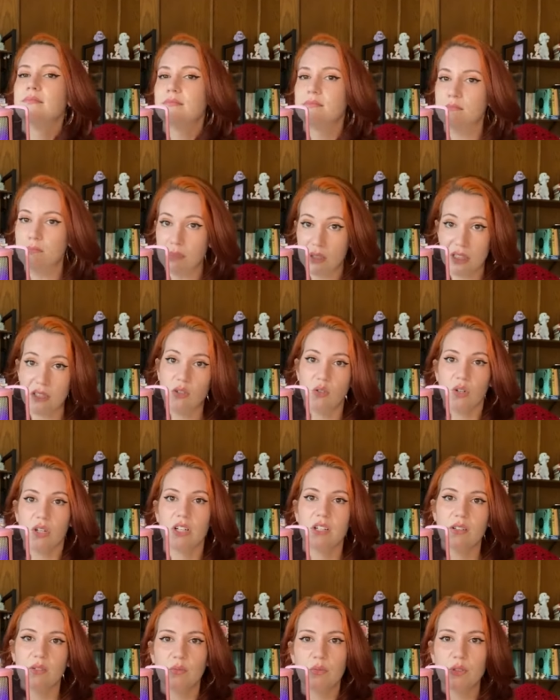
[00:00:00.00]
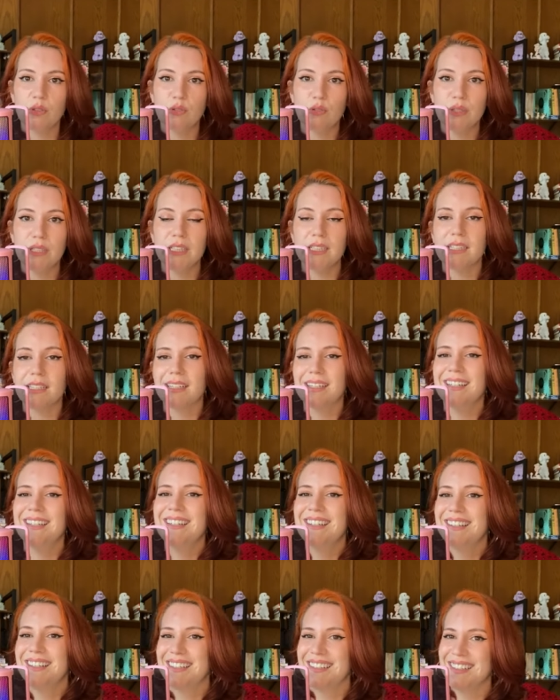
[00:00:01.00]
book corner real quick.
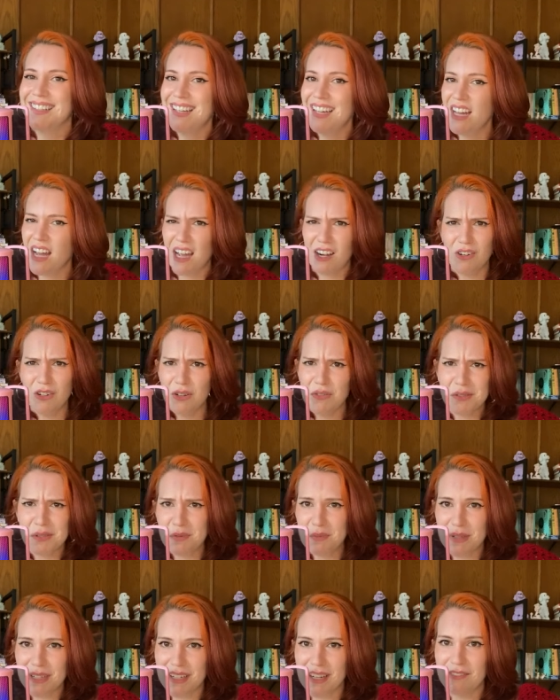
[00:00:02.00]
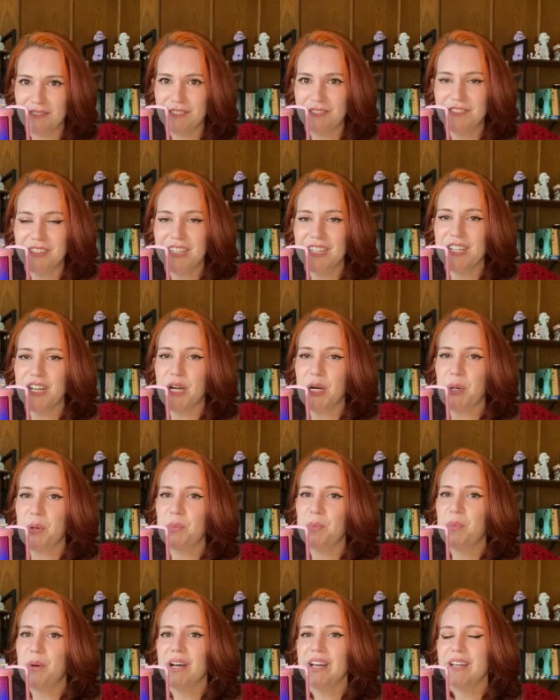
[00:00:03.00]
I don't know if this will be in every video,
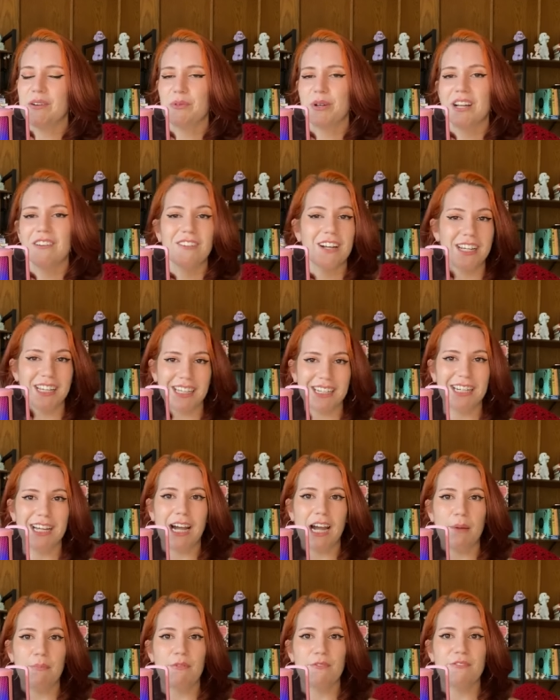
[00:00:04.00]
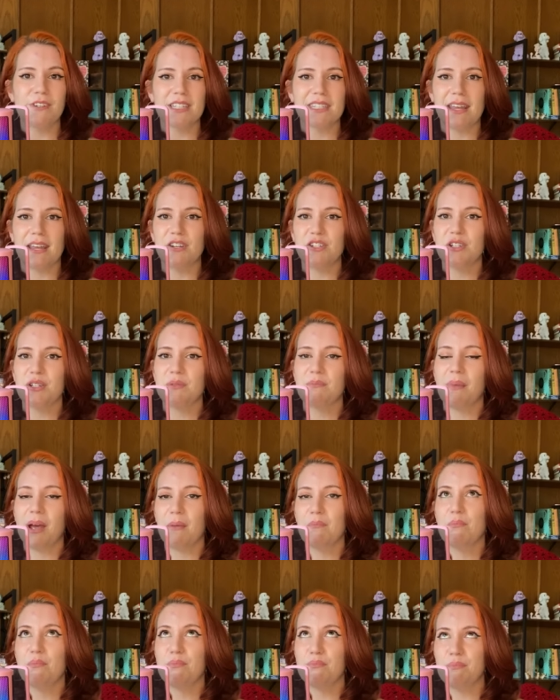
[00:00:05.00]
but whenever I get into hyperfixation,
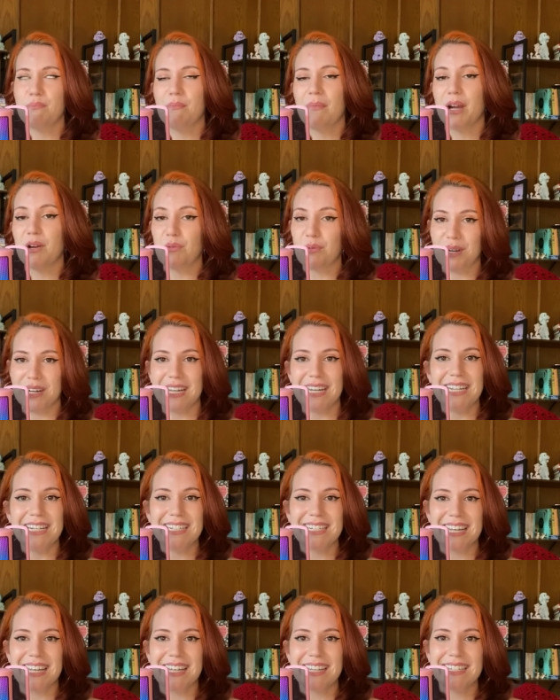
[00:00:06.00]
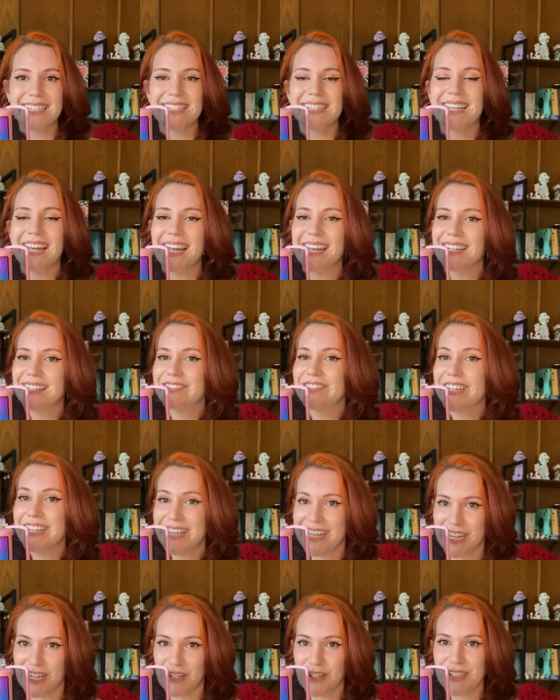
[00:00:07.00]
my my reading taste kind of
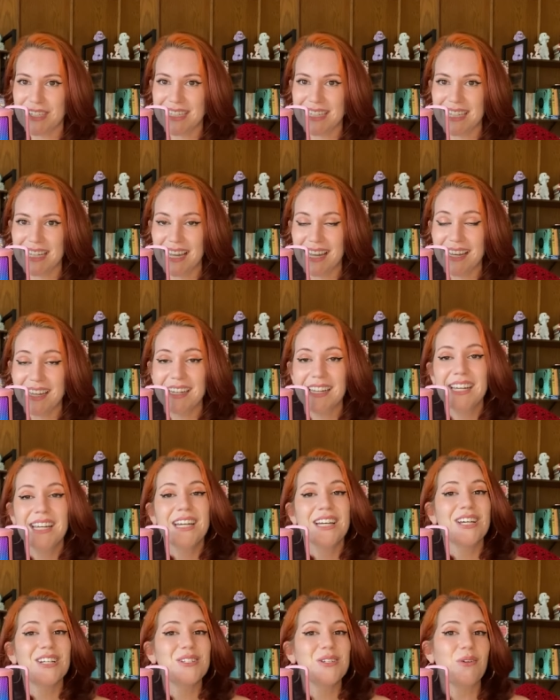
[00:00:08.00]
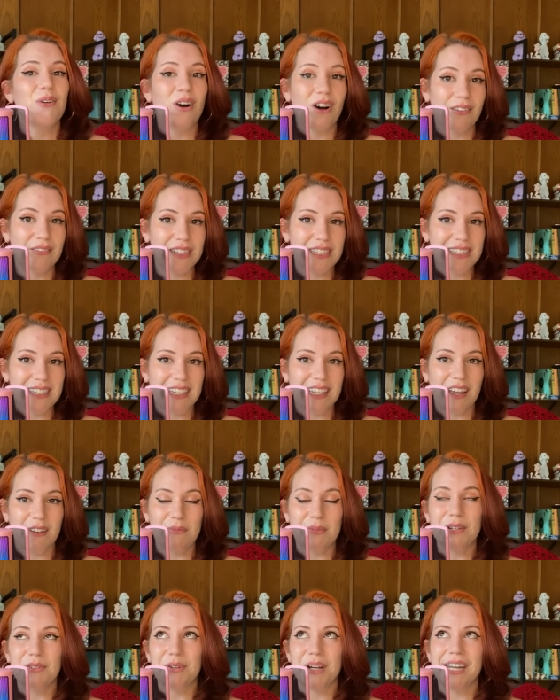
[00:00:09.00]
adheres to that. And so obviously I've
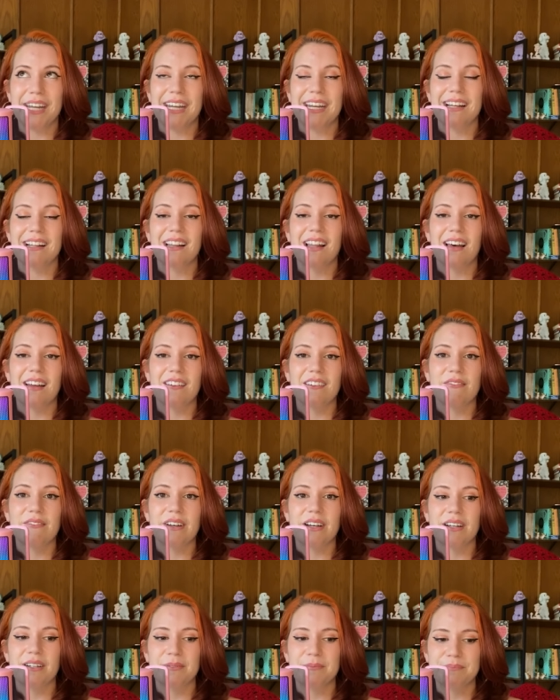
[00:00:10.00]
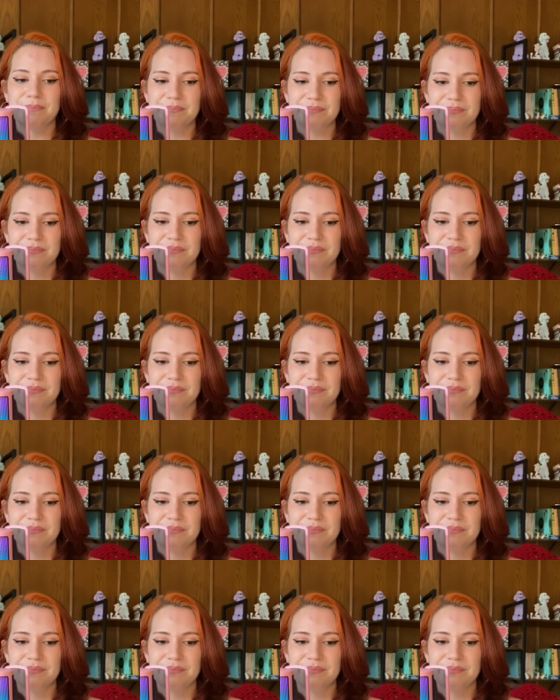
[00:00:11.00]
been reading a lot of um,